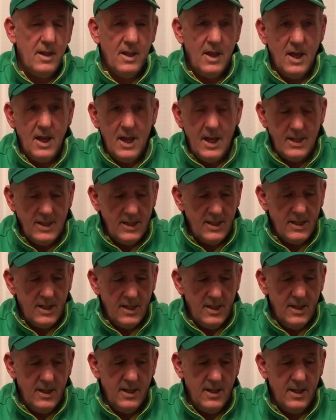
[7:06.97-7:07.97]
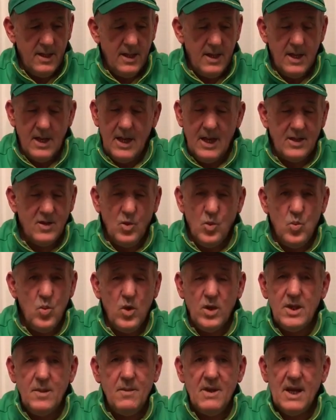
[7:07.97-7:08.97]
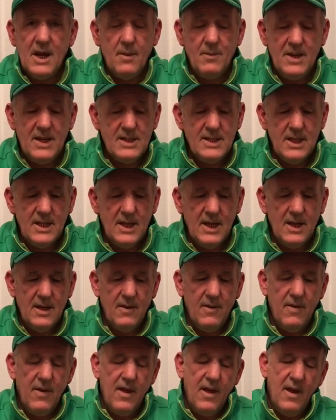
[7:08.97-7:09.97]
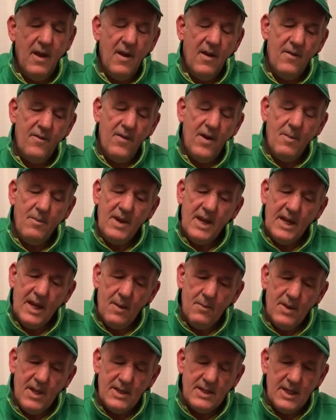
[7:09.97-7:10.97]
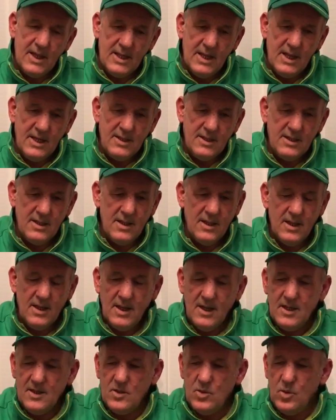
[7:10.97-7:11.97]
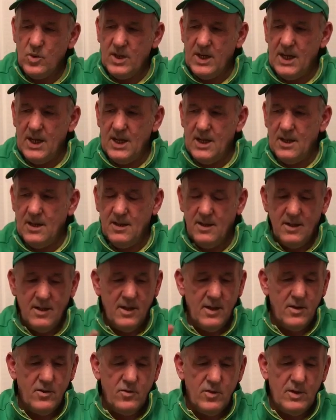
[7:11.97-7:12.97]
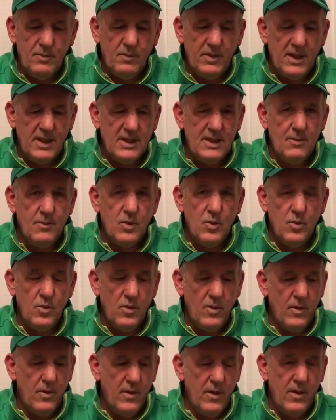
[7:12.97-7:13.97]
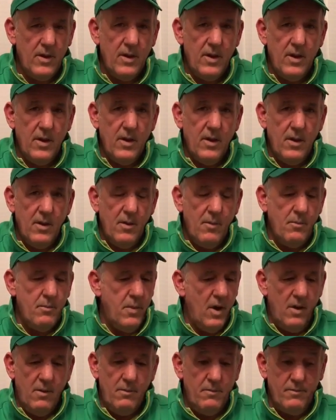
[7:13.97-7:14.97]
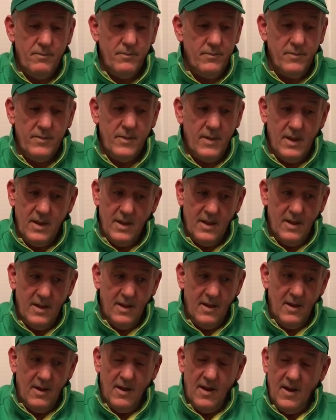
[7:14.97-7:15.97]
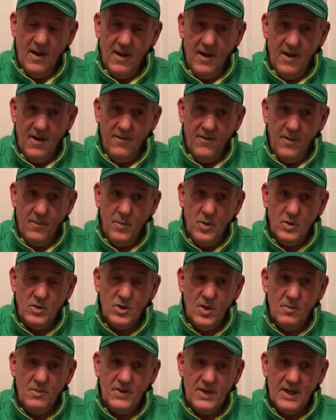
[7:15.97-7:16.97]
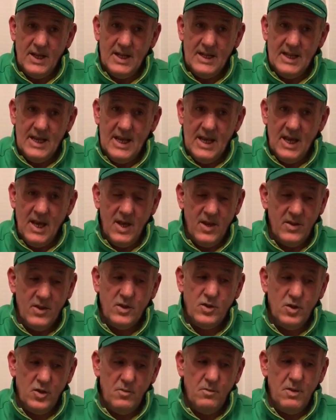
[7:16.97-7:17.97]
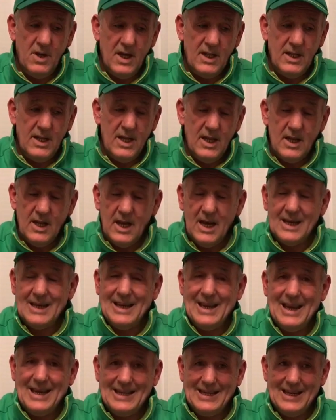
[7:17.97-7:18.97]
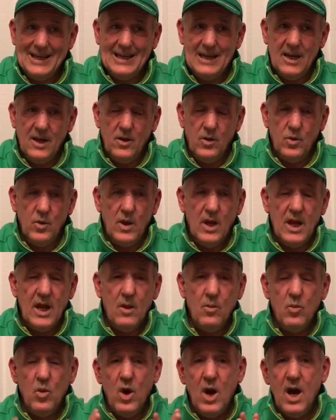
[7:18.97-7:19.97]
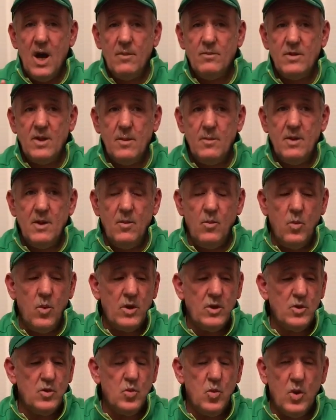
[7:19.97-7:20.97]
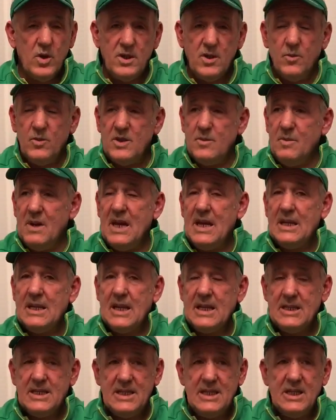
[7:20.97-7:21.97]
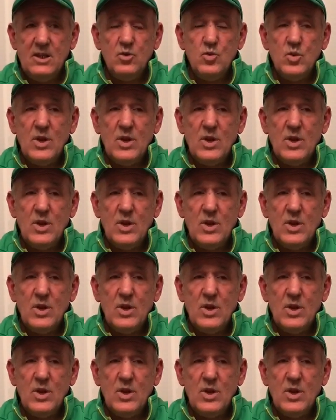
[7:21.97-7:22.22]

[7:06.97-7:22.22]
That, I don't want to make a mess of that. If I make a mess of this, it's okay, it's replaceable. But if I put something in there that shouldn't be in there, I can't get it out. And what happened to me once was I was making a zero